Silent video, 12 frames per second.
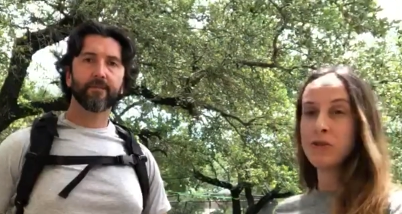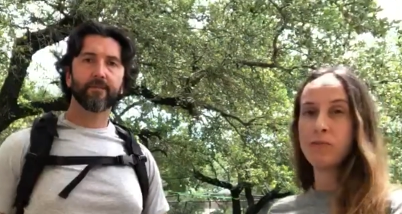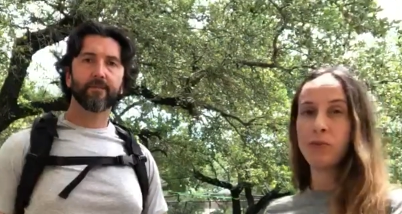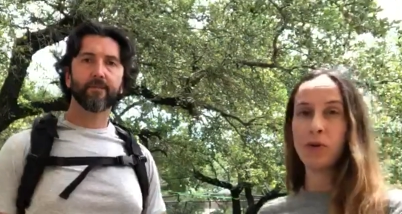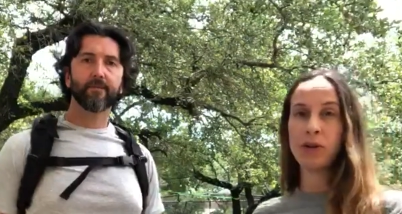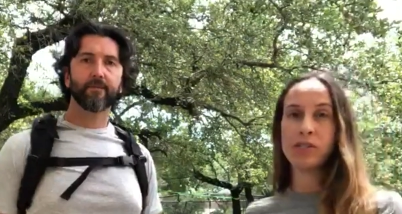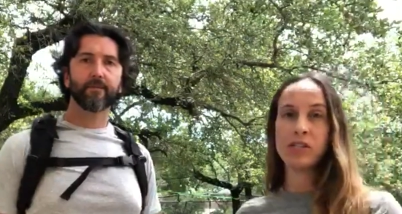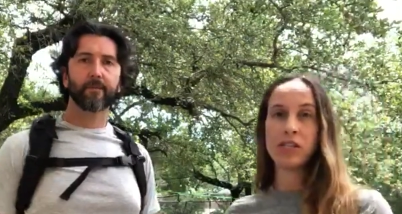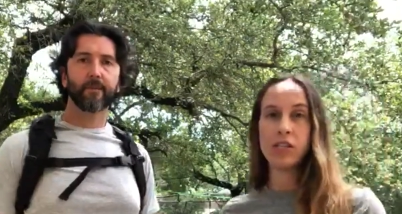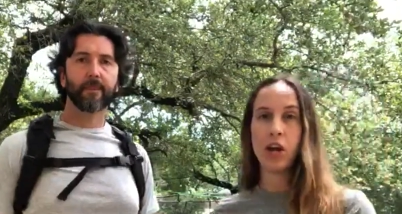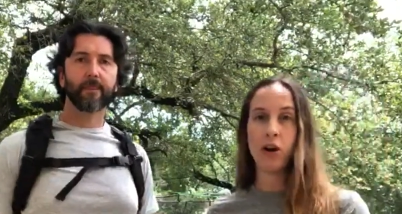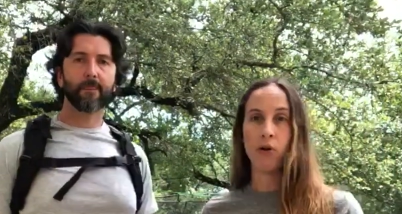Speaker 1: important to
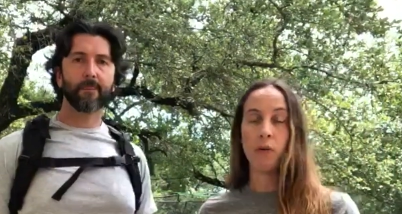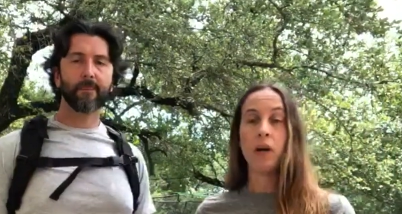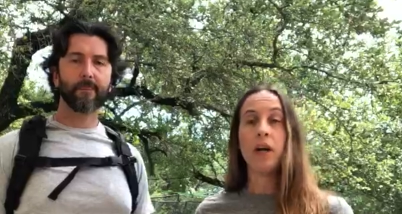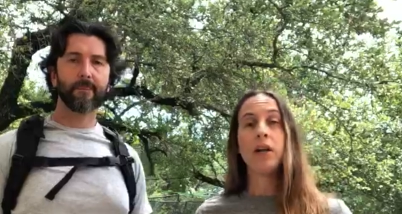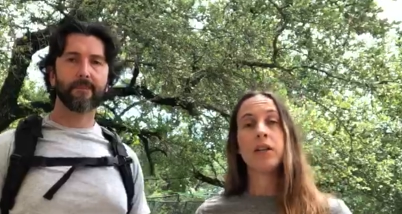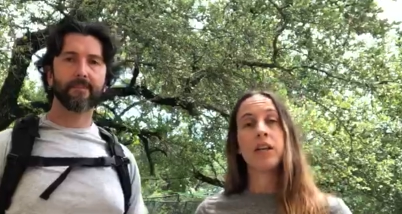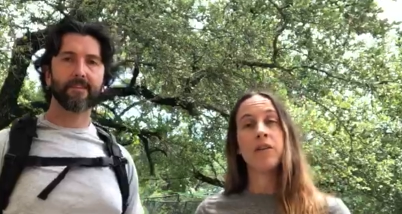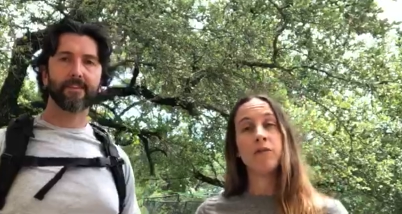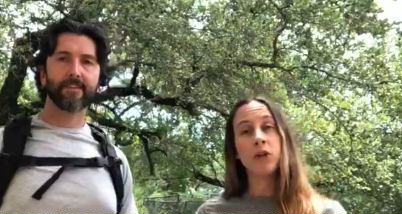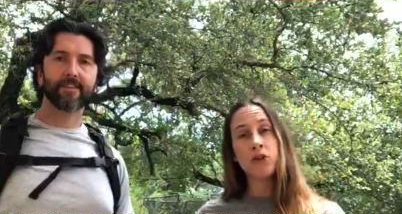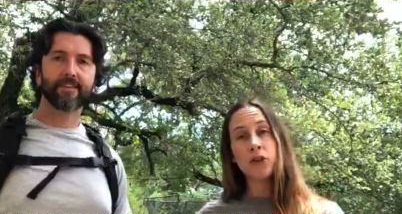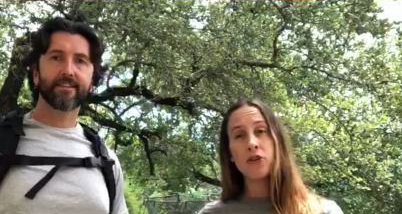know that
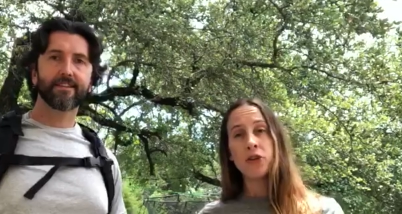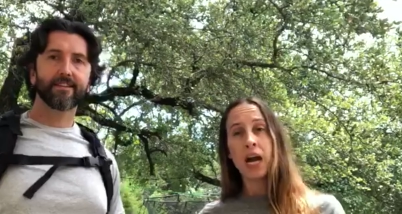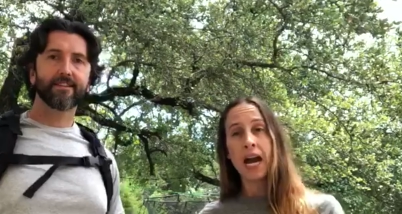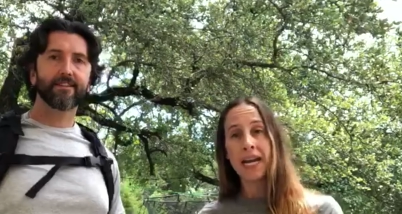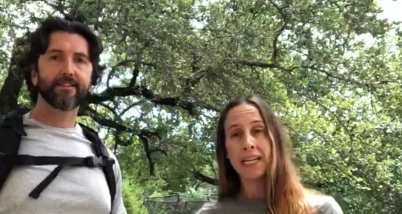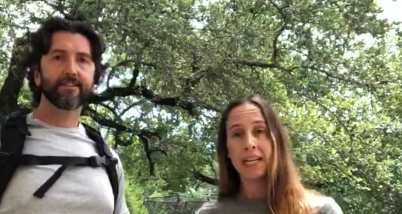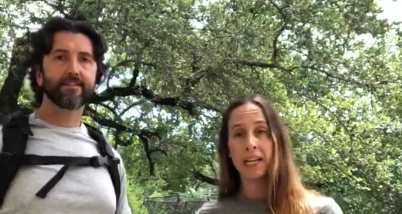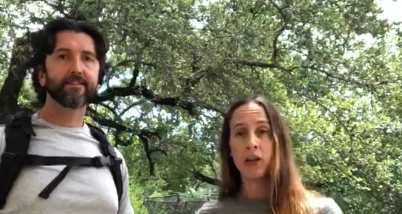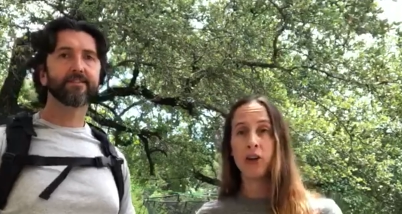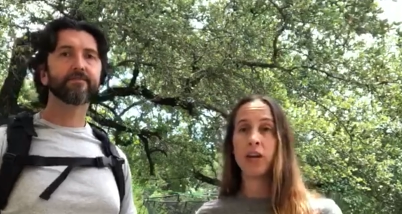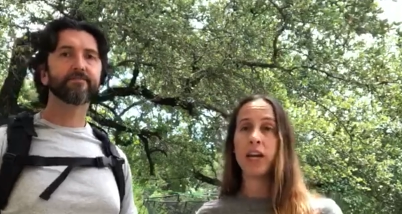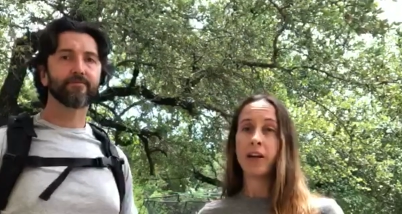if you're new to hiking
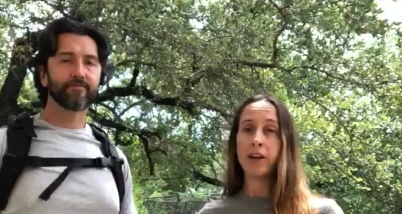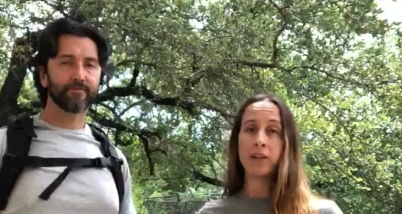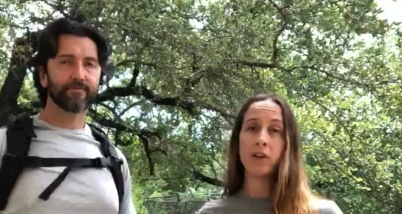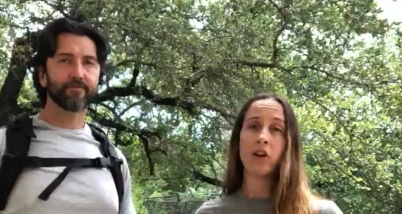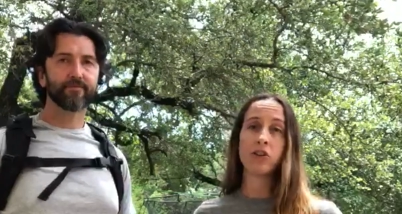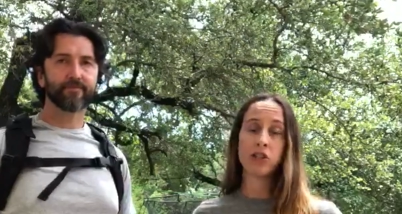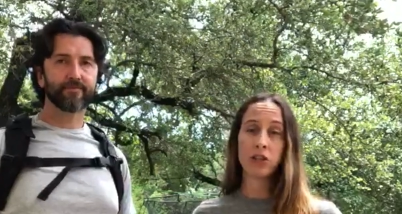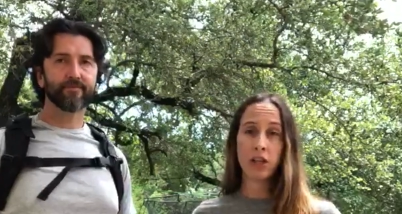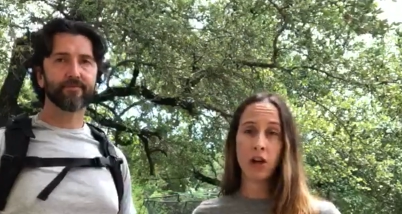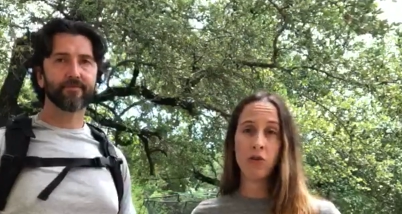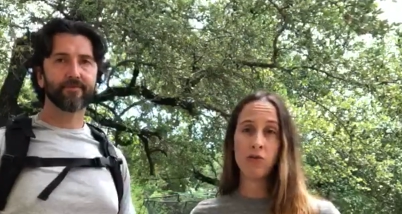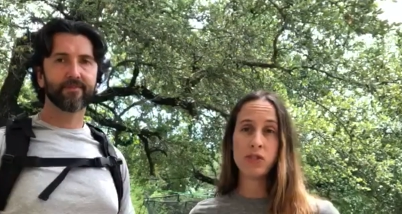or carrying large
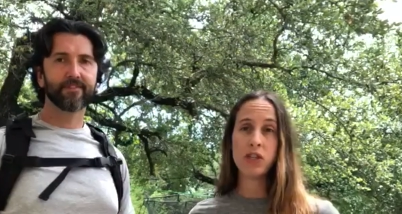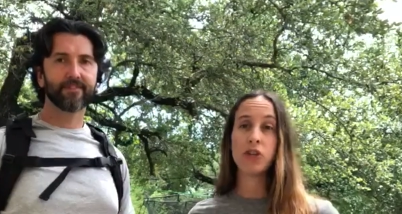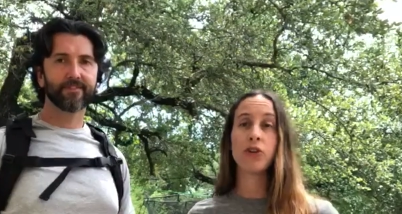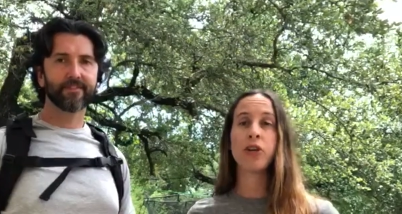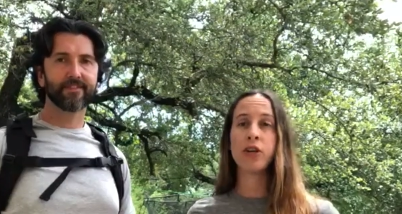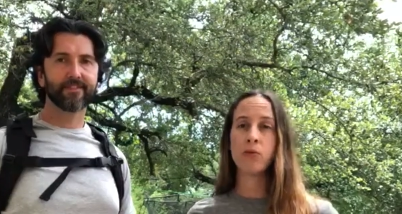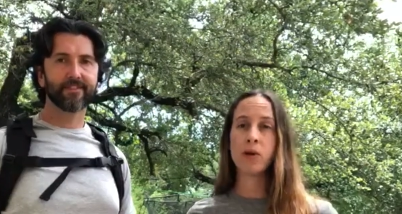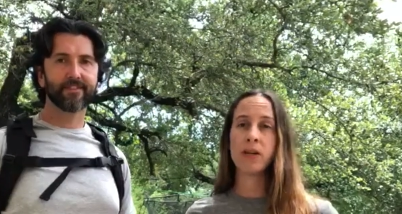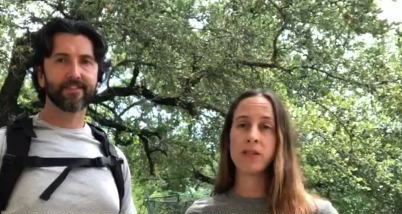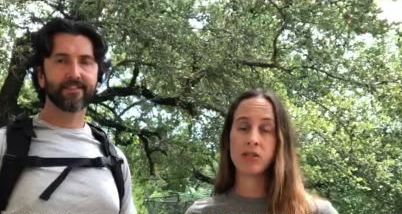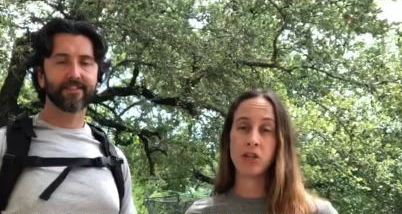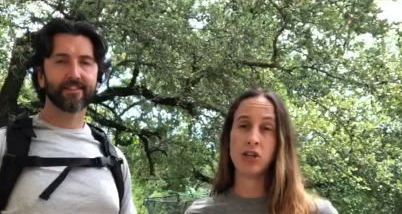loads, you're gonna
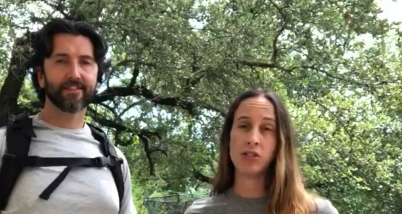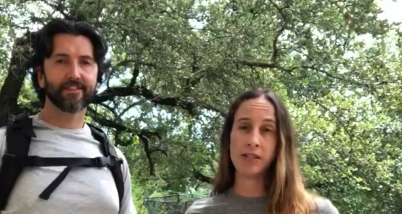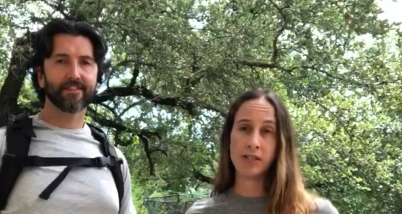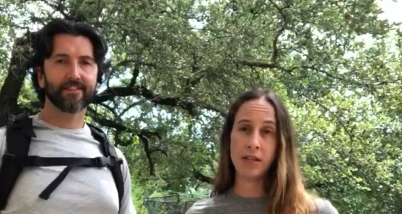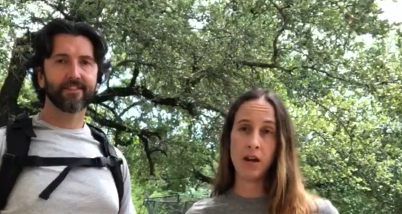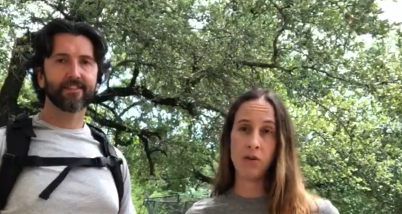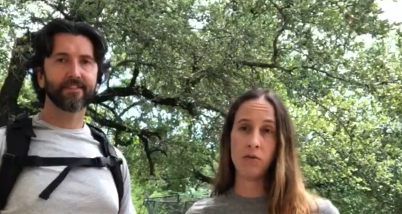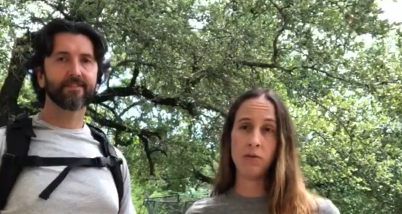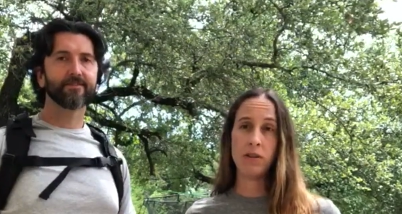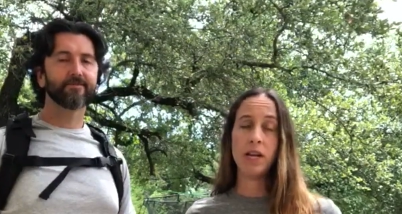wanna start slow.